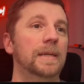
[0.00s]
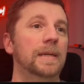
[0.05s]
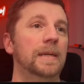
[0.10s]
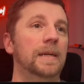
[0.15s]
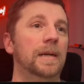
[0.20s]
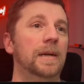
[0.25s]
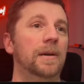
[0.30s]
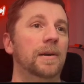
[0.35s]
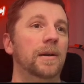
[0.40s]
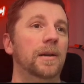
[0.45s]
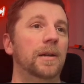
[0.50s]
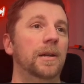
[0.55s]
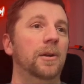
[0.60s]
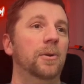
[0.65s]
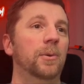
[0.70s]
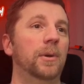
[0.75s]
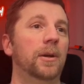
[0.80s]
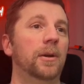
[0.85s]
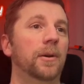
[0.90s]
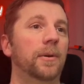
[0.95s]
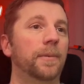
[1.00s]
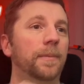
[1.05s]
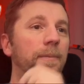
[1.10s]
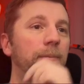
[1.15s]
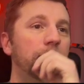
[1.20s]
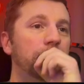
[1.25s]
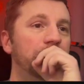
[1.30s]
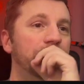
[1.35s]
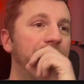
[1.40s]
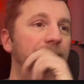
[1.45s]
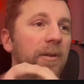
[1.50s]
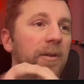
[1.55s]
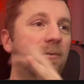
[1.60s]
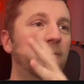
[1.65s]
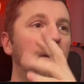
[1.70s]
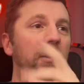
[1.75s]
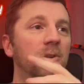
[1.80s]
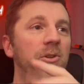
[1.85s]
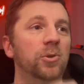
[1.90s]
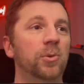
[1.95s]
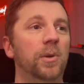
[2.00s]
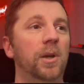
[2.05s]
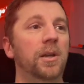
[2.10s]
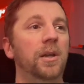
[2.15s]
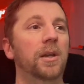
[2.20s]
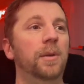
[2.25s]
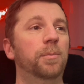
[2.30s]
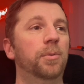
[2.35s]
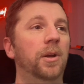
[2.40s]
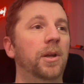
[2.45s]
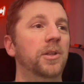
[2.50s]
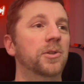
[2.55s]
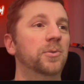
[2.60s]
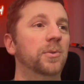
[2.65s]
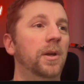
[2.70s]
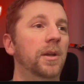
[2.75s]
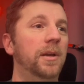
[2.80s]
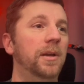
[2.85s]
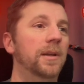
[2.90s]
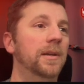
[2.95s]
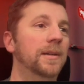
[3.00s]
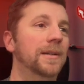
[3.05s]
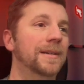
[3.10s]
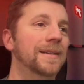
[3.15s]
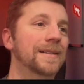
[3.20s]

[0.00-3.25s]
Alright, here we go. Fingers are ready, brains ready.